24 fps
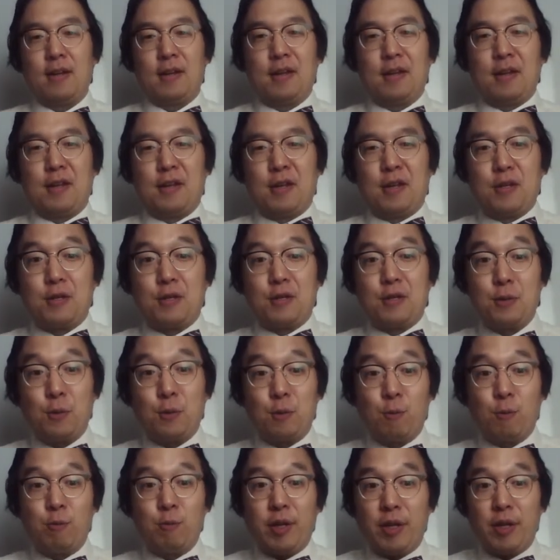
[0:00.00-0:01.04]
so
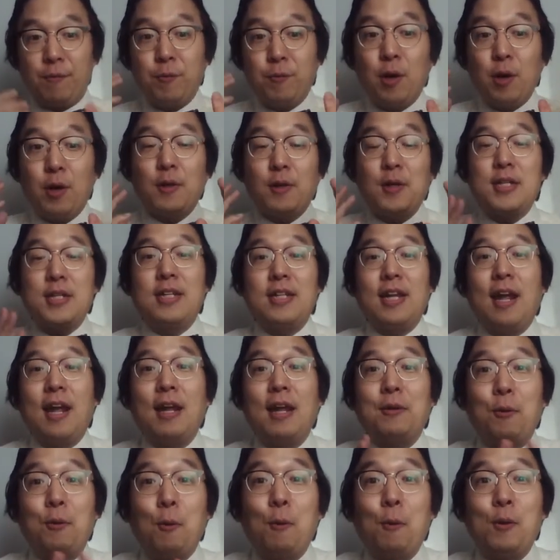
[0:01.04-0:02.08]
if you understand
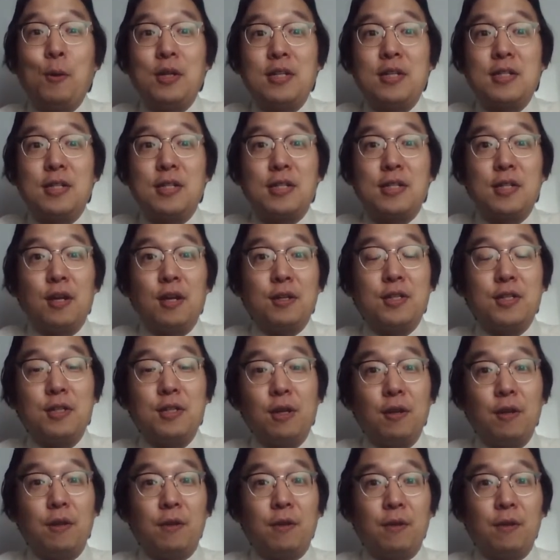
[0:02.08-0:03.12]
all this
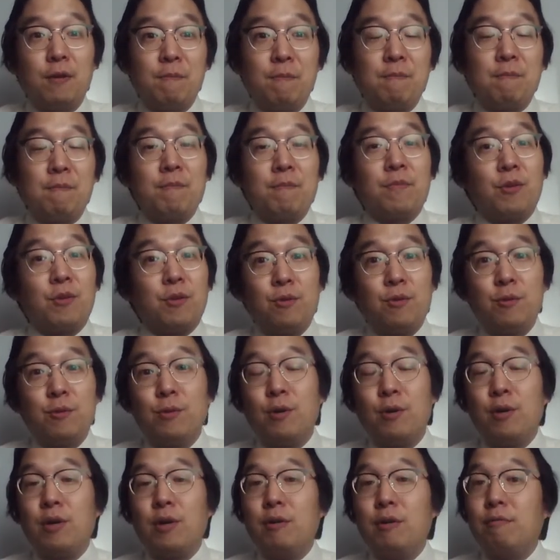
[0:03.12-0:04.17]
discussion,
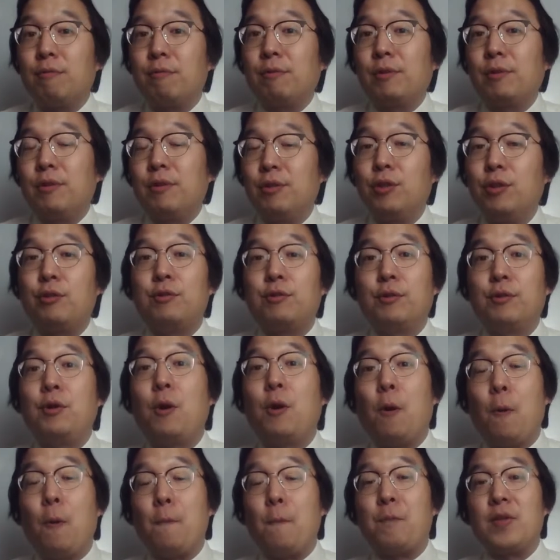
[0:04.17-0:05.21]
you're good to go.
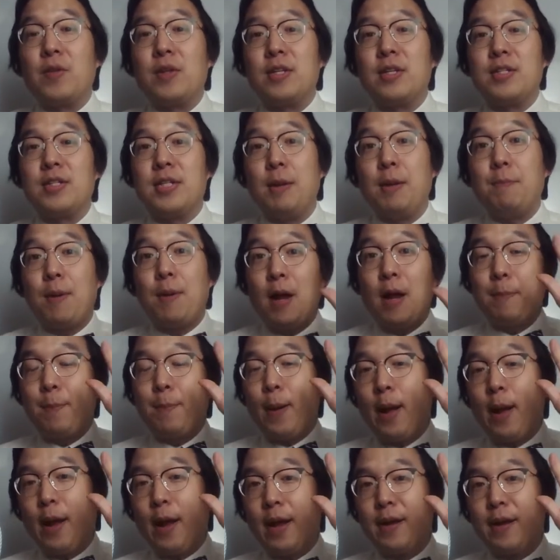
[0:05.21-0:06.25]
Say
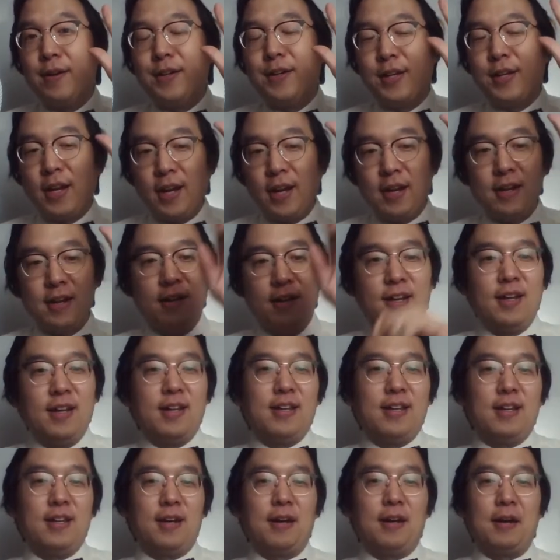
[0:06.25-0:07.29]
bye-bye. Okay,
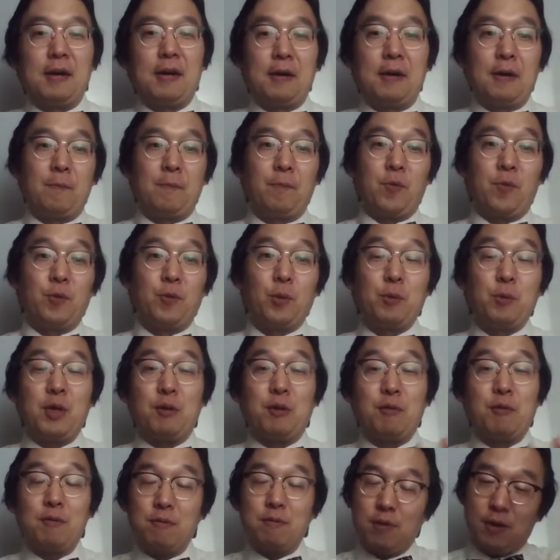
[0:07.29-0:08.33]
you don't need to
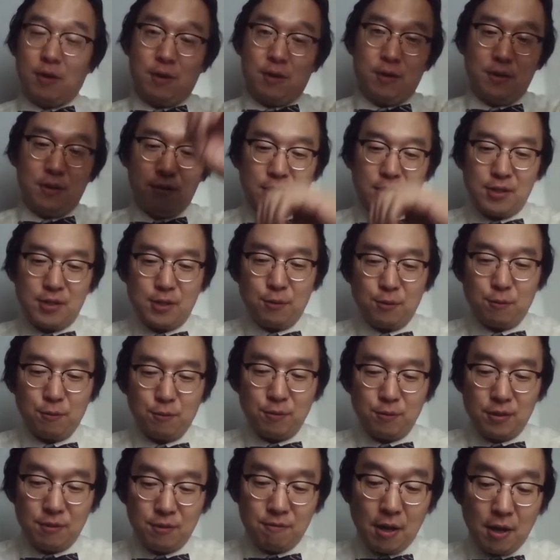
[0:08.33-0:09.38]
listen to the
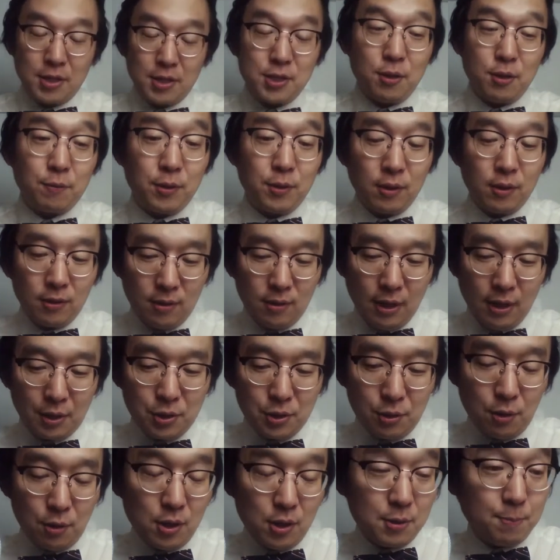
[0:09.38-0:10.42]
rest of the
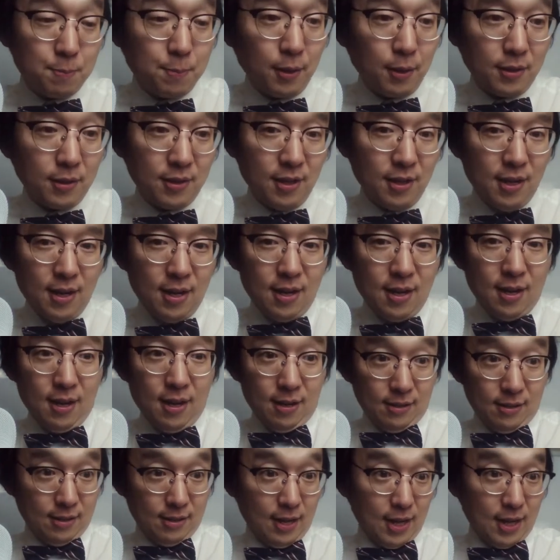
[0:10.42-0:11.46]
lectures, but
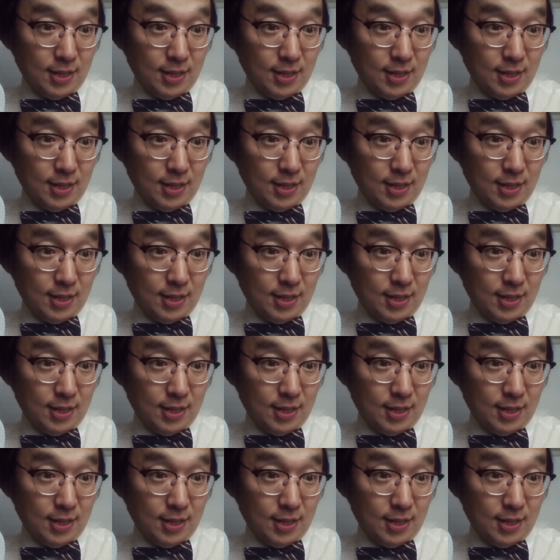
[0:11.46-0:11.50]
that's